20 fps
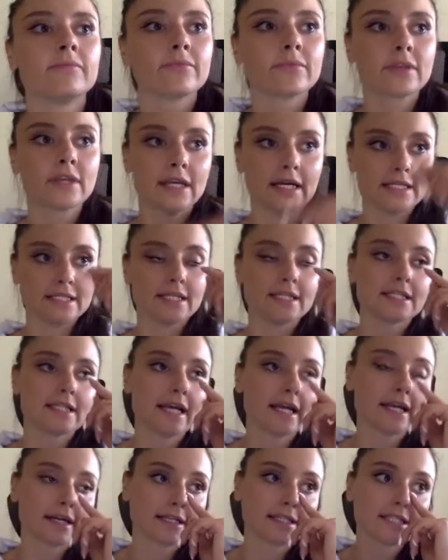Yes, it's
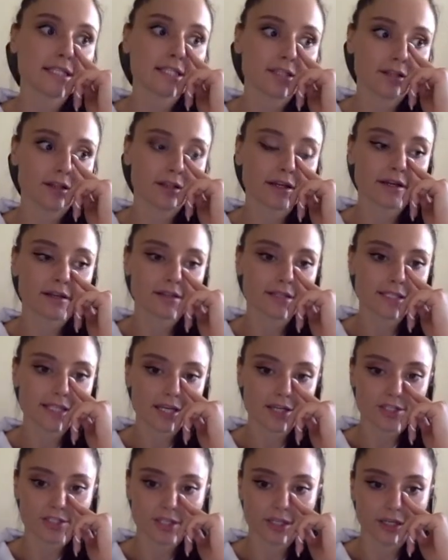like additional
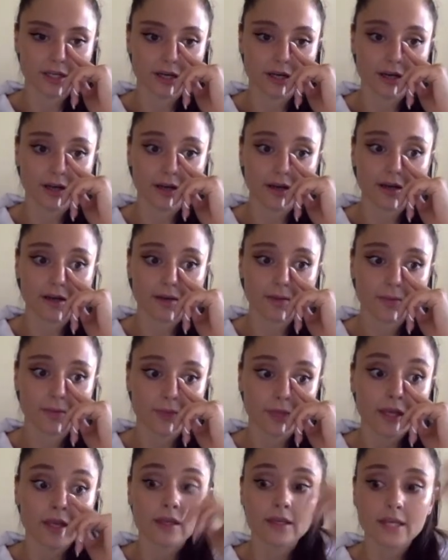localization.
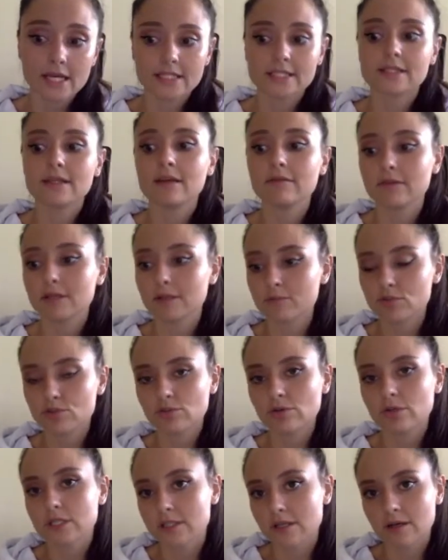Yes, even App
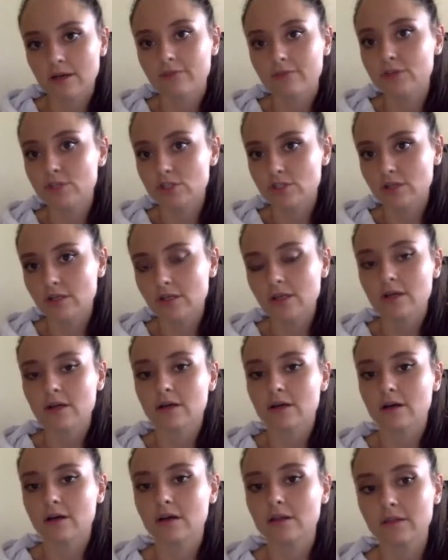Store is like officially,
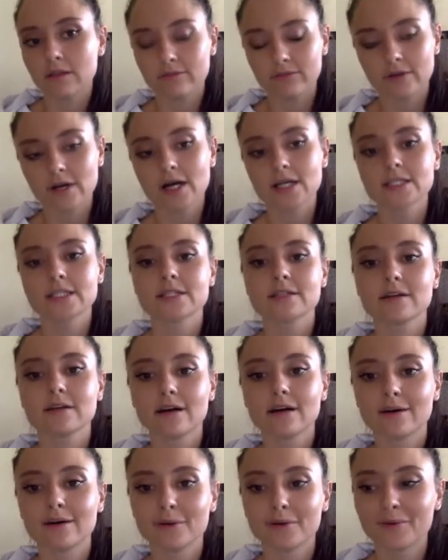they've got
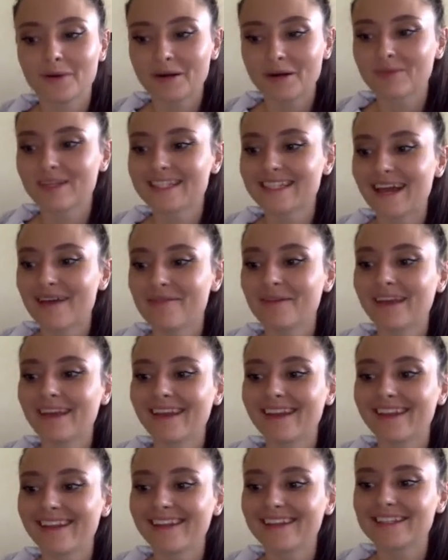one more time
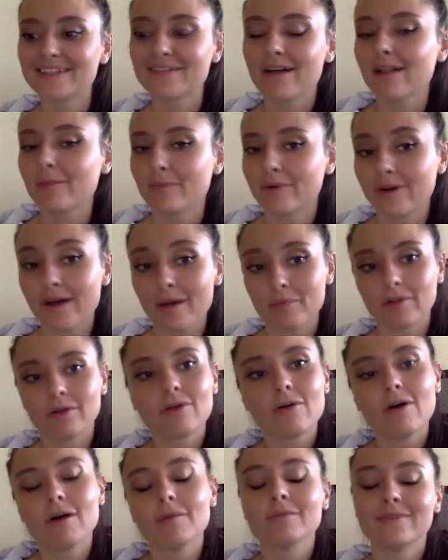in developer
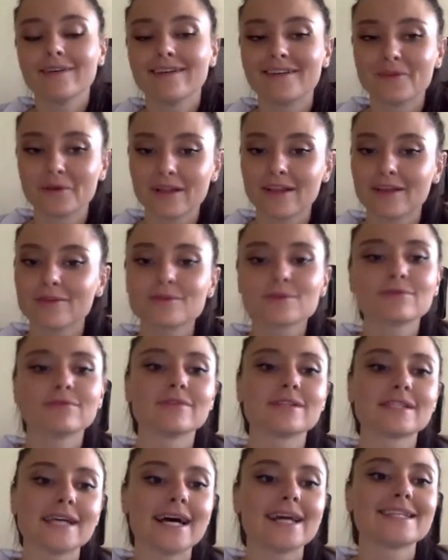Apple.com, a really
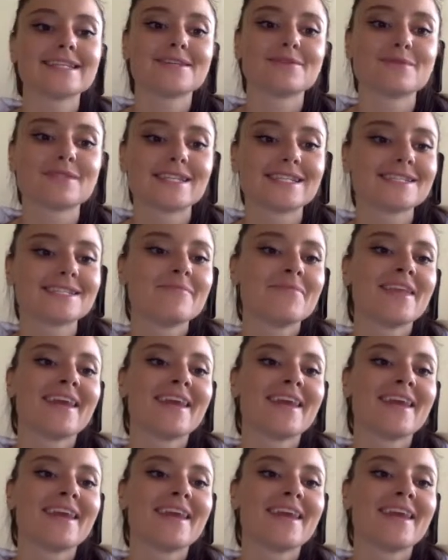useful site, use it.